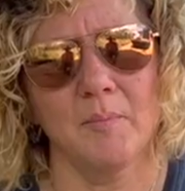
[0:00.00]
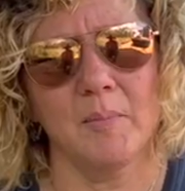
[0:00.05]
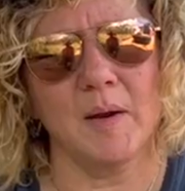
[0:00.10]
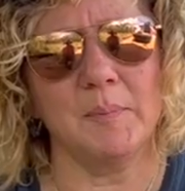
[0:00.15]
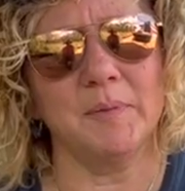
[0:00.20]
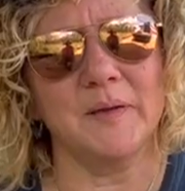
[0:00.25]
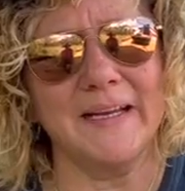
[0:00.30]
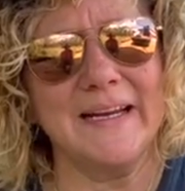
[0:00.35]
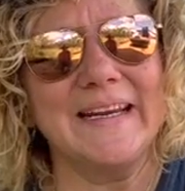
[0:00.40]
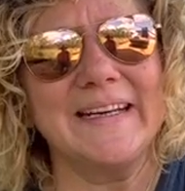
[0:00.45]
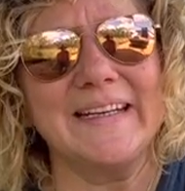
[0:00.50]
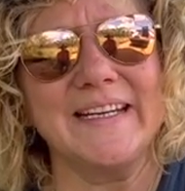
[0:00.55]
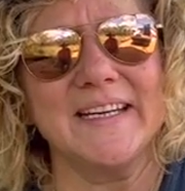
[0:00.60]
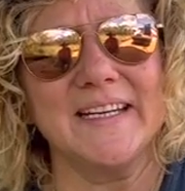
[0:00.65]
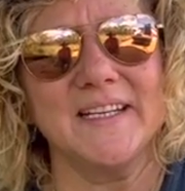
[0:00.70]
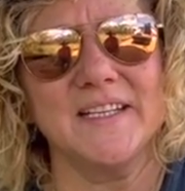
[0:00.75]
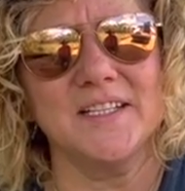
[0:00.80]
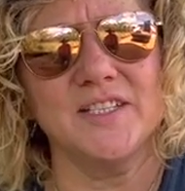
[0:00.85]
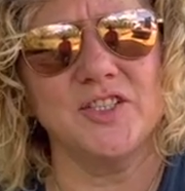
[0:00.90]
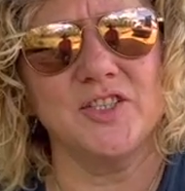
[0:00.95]
My plan
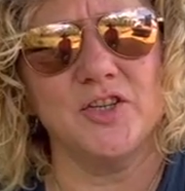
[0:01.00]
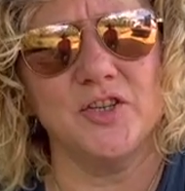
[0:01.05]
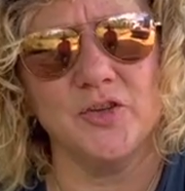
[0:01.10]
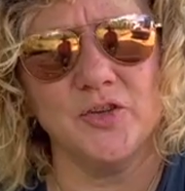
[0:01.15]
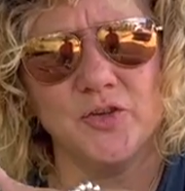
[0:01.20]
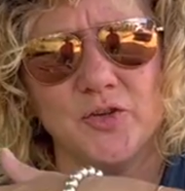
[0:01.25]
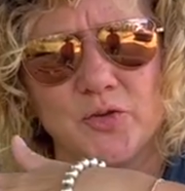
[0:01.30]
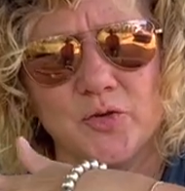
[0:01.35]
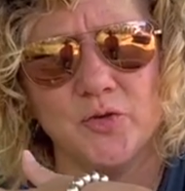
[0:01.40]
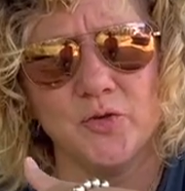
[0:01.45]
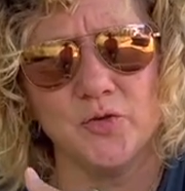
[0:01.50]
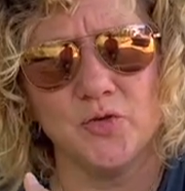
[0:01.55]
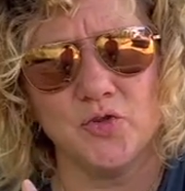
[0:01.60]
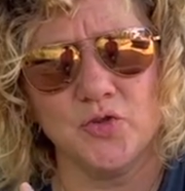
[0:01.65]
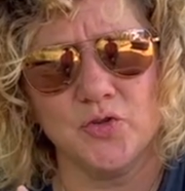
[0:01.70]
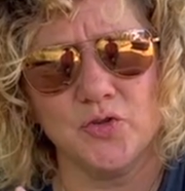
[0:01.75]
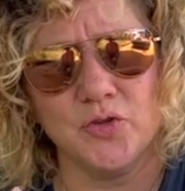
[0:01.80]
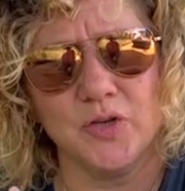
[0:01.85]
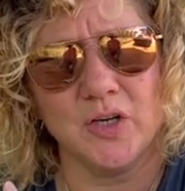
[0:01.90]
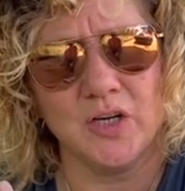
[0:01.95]
is to
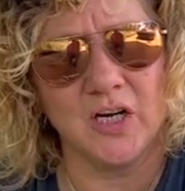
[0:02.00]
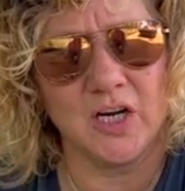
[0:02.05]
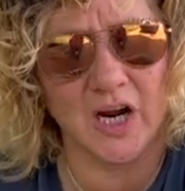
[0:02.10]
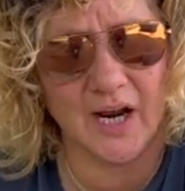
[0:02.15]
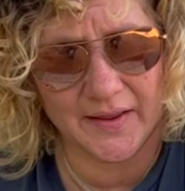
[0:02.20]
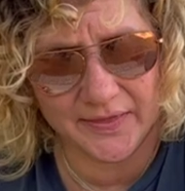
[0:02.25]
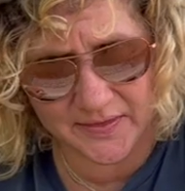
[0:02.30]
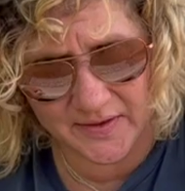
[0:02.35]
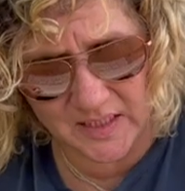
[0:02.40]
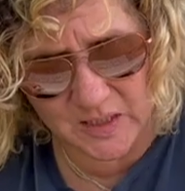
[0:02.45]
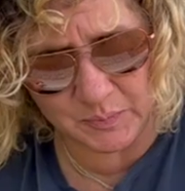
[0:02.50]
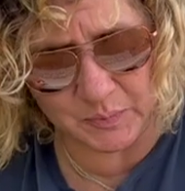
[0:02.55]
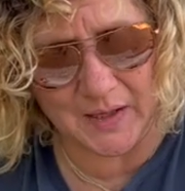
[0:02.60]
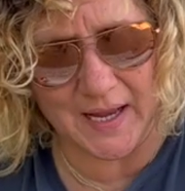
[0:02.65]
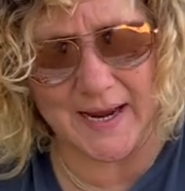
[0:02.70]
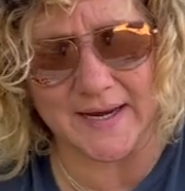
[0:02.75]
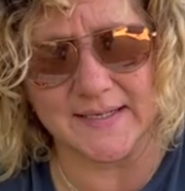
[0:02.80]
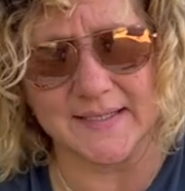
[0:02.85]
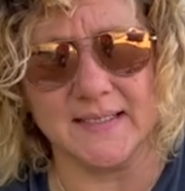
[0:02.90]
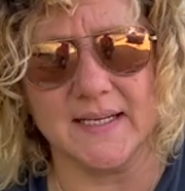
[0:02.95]
cut this
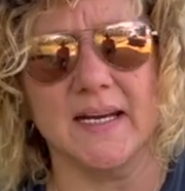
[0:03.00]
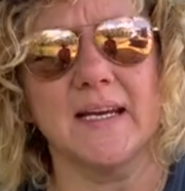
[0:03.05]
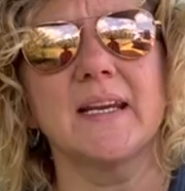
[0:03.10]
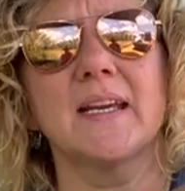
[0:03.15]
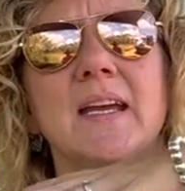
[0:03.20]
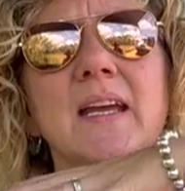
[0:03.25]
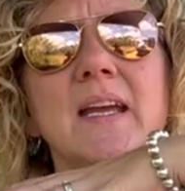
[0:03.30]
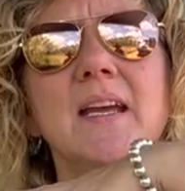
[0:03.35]
plastic